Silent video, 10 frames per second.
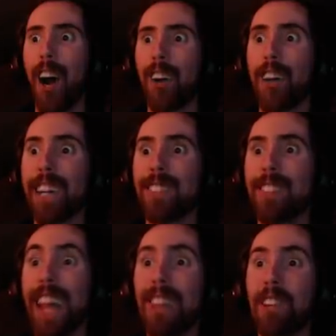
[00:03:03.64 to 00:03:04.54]
Look at his
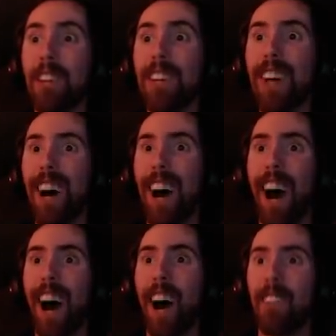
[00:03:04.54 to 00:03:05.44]
name, dude.
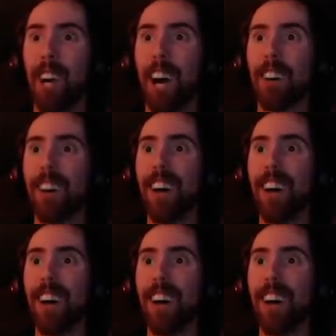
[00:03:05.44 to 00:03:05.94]
McConnell.